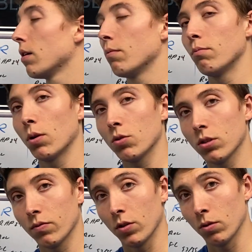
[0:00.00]
Most
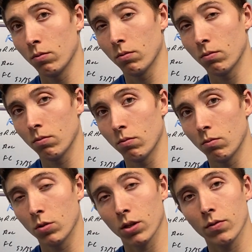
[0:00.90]
of you,
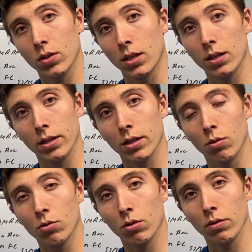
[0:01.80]
which I've seen because I
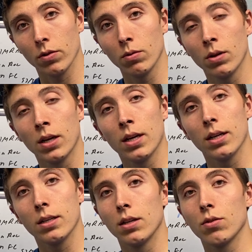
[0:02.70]
coach all of you,
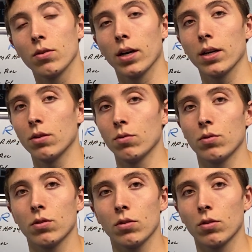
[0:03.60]
tend to not
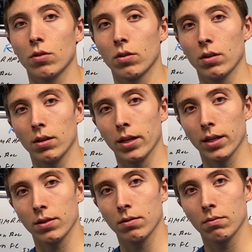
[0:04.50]
use your
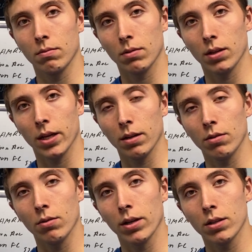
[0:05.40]
legs a lot.
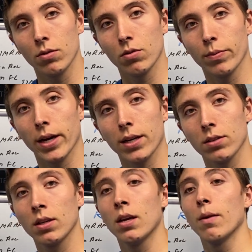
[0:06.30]
You like to use your backs.
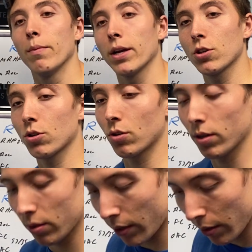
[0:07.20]
Make sure
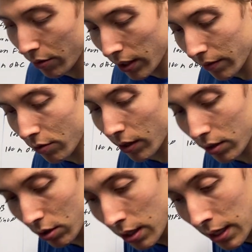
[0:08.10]
at the bottom of your deadlift, you're
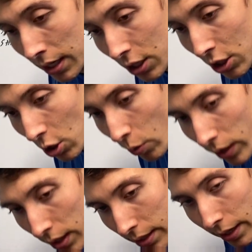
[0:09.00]
actually
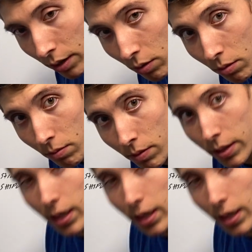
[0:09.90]
going down and